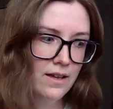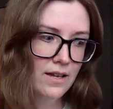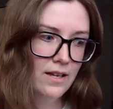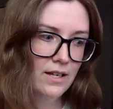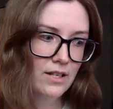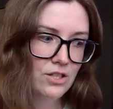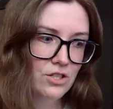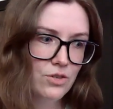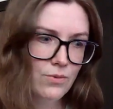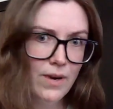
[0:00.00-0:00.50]

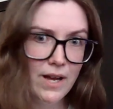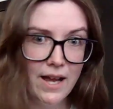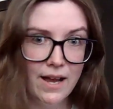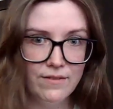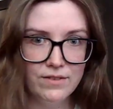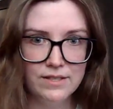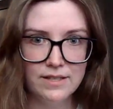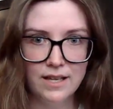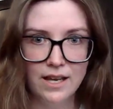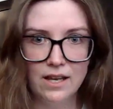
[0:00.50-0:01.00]
do I have
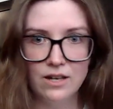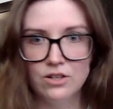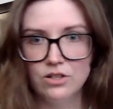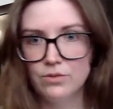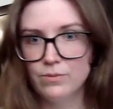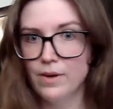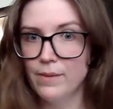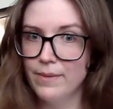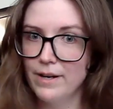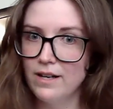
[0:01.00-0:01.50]
a scanner? Do
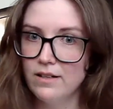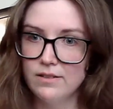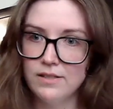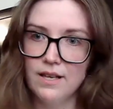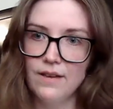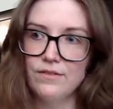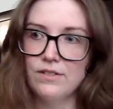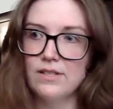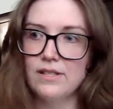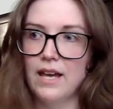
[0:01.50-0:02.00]
my parents
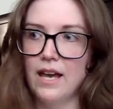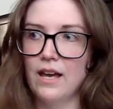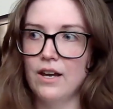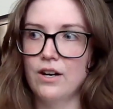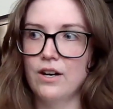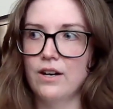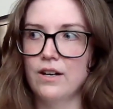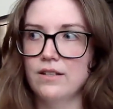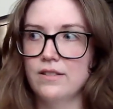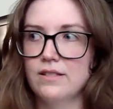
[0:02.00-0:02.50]
have a
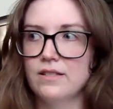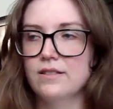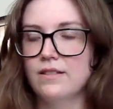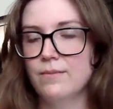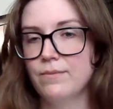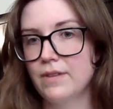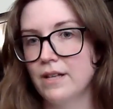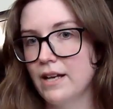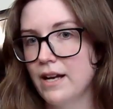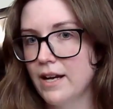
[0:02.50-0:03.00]
scanner? Is this
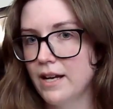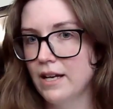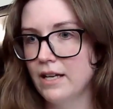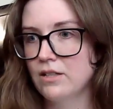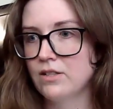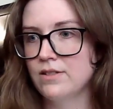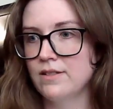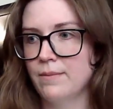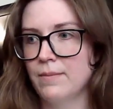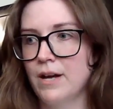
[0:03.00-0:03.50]
something I
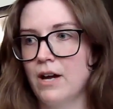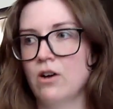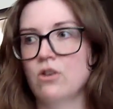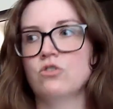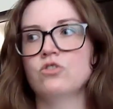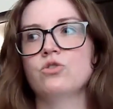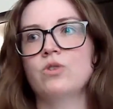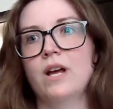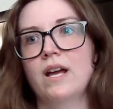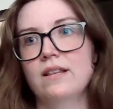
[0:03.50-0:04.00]
can somehow
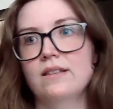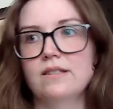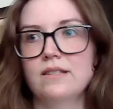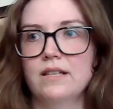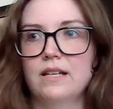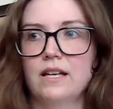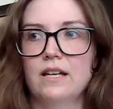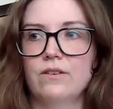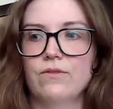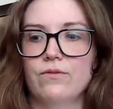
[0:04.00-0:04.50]

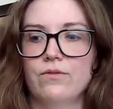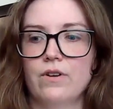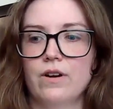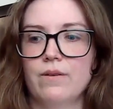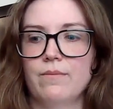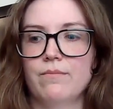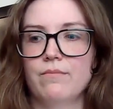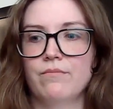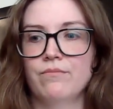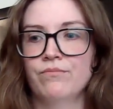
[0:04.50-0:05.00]
translate
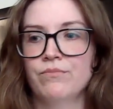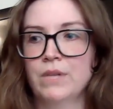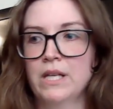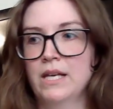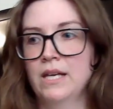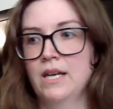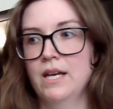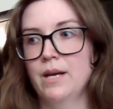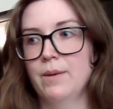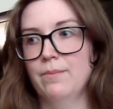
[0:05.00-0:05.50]
from
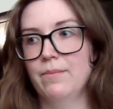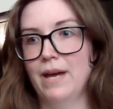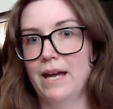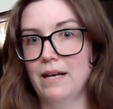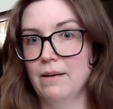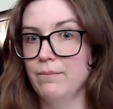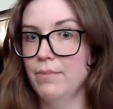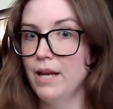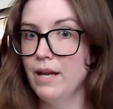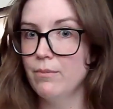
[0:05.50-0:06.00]
pen
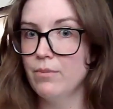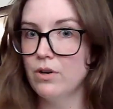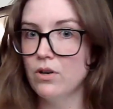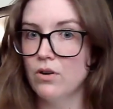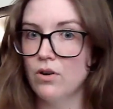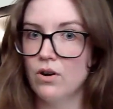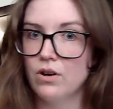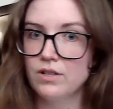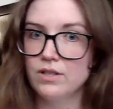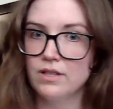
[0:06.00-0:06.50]
and paper
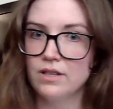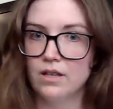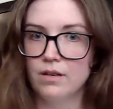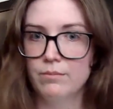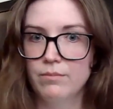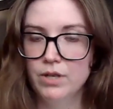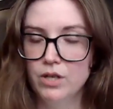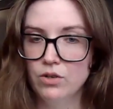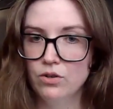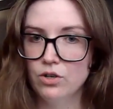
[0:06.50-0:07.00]
onto the
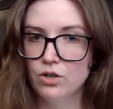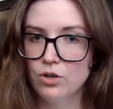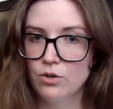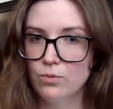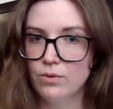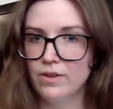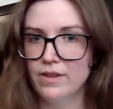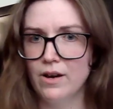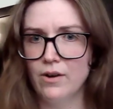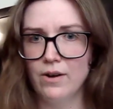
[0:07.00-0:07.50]
computer
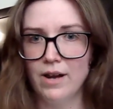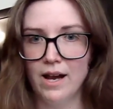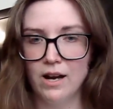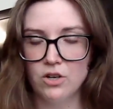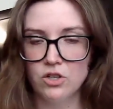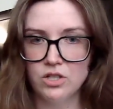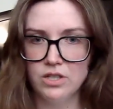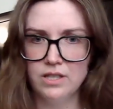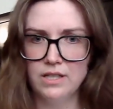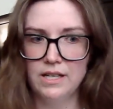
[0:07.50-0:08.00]
without
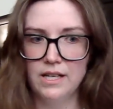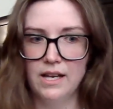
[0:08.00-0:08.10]
actually